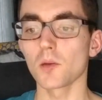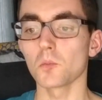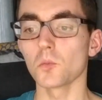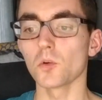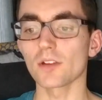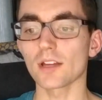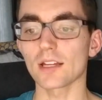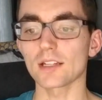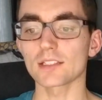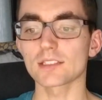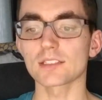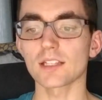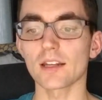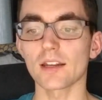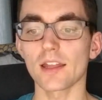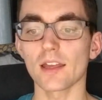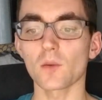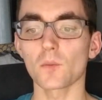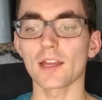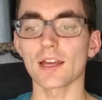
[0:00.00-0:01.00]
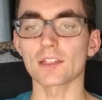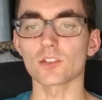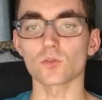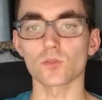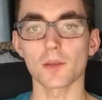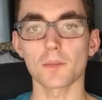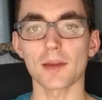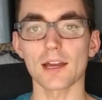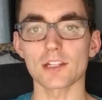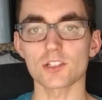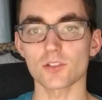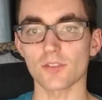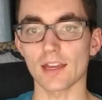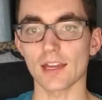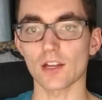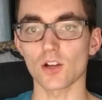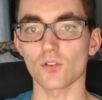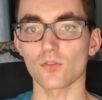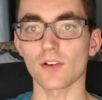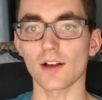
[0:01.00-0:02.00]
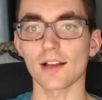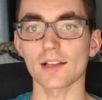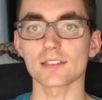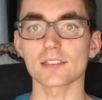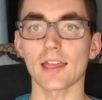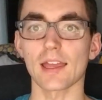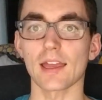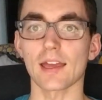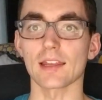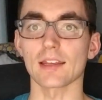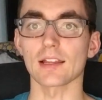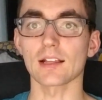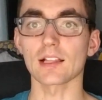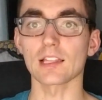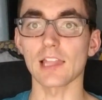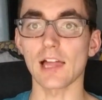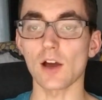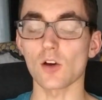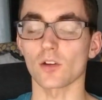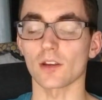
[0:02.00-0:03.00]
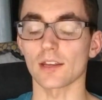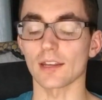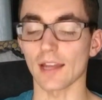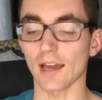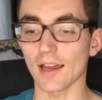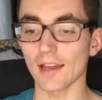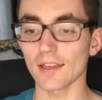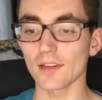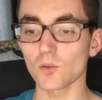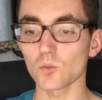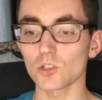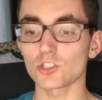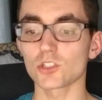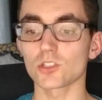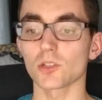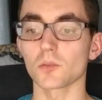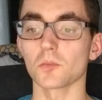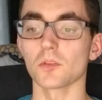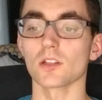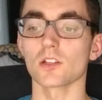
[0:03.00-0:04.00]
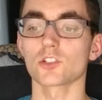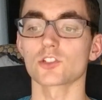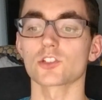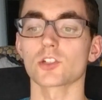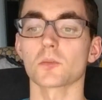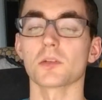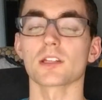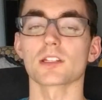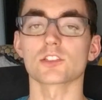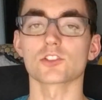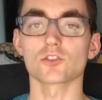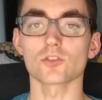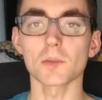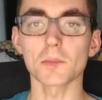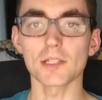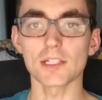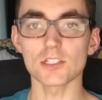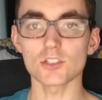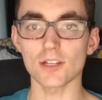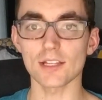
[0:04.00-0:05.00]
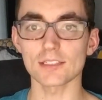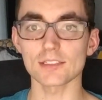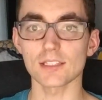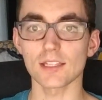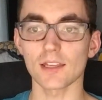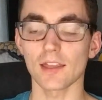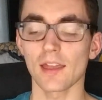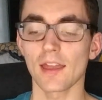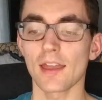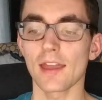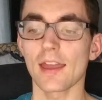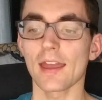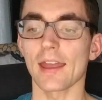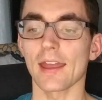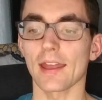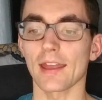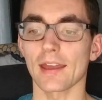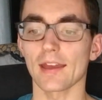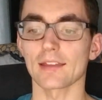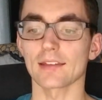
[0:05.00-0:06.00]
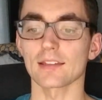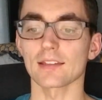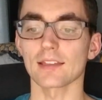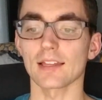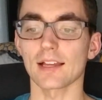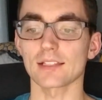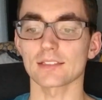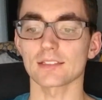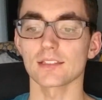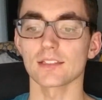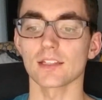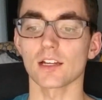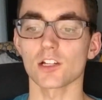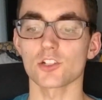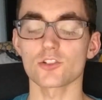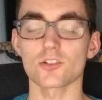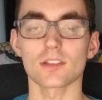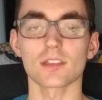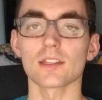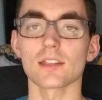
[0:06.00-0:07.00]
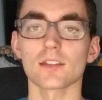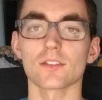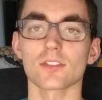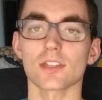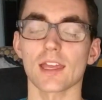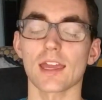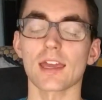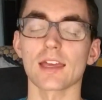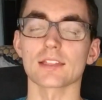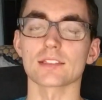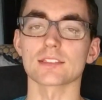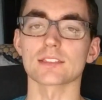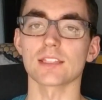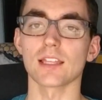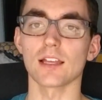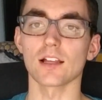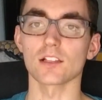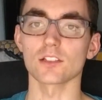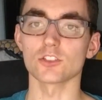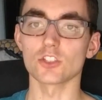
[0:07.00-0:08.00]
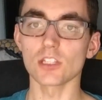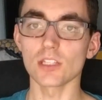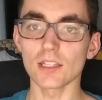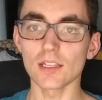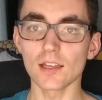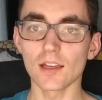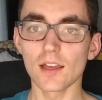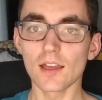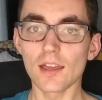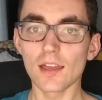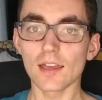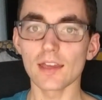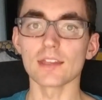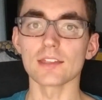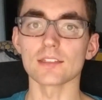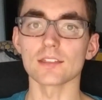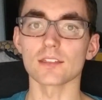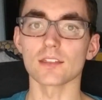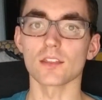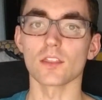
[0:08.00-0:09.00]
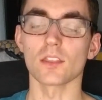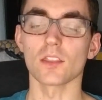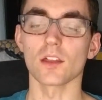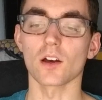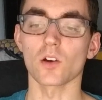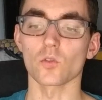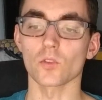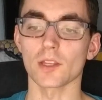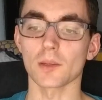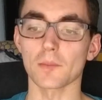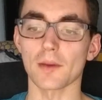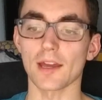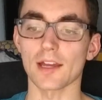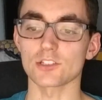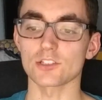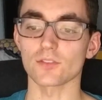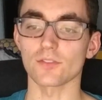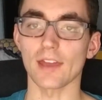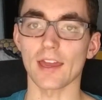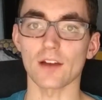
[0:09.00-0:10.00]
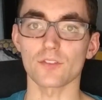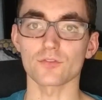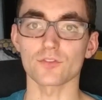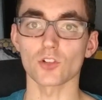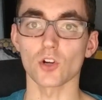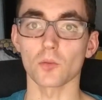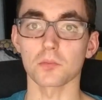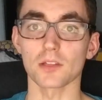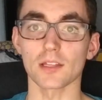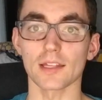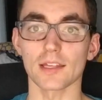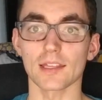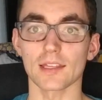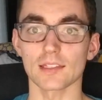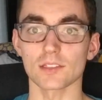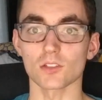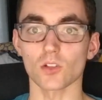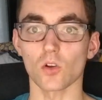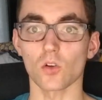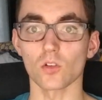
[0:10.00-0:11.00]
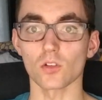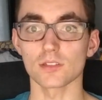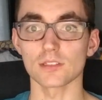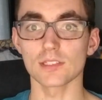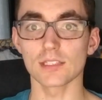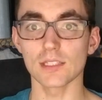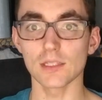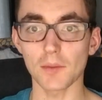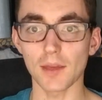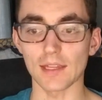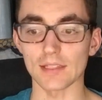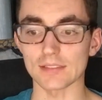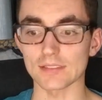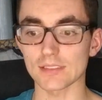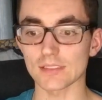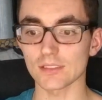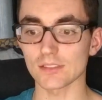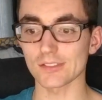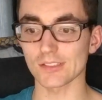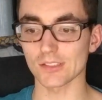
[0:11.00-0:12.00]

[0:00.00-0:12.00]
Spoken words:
Moving on to Sunday, we got the rematch of Echo Fox and Cloud9, which should be extremely interesting. And lastly, 100 Thieves and CLG is the rematch of Afro playing his old teammates.